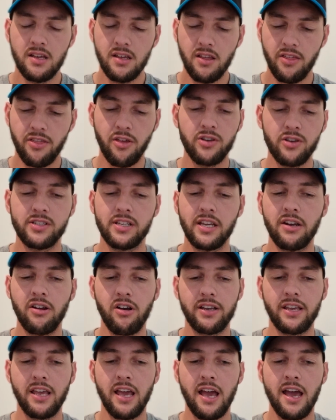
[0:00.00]
Thursday
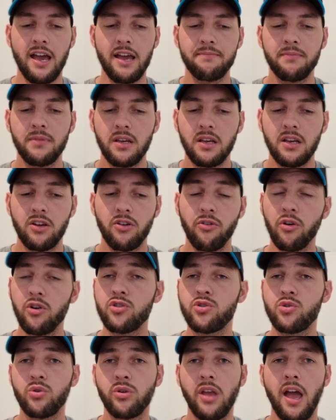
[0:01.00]
night game,
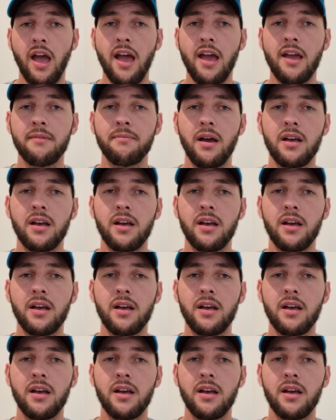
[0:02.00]
crucial game.